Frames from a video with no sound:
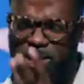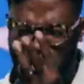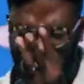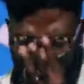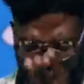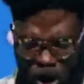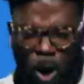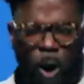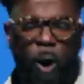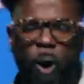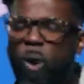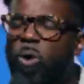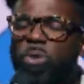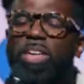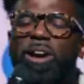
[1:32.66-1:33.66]
here.
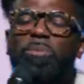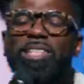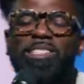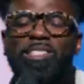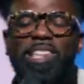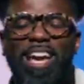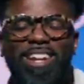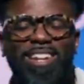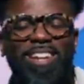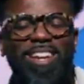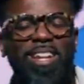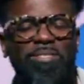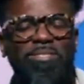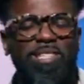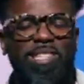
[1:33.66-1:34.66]
All that we stand in need
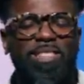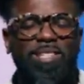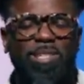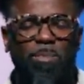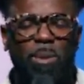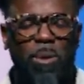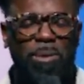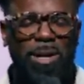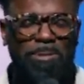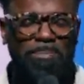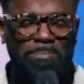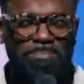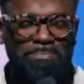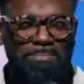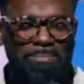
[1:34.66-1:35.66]
of is in this moment.
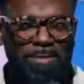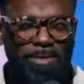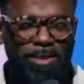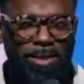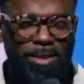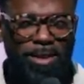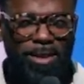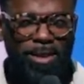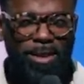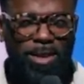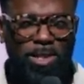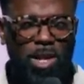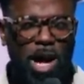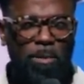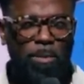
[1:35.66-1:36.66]

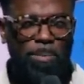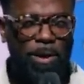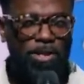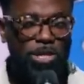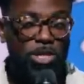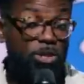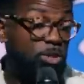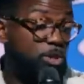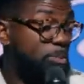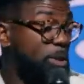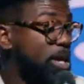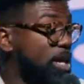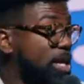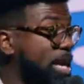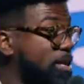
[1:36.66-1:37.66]
So, God, we pray that you'd
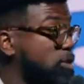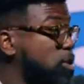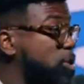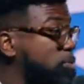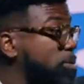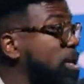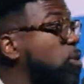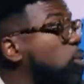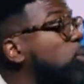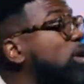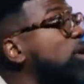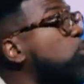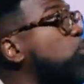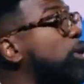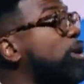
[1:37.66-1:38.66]
speak, and as you speak, we
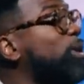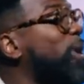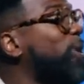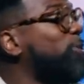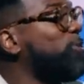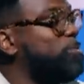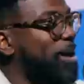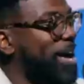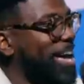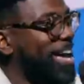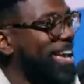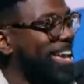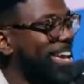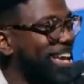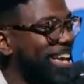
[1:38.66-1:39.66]
will obey.
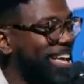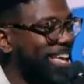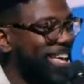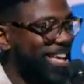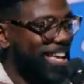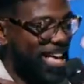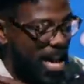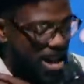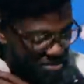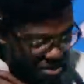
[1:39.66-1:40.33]
Have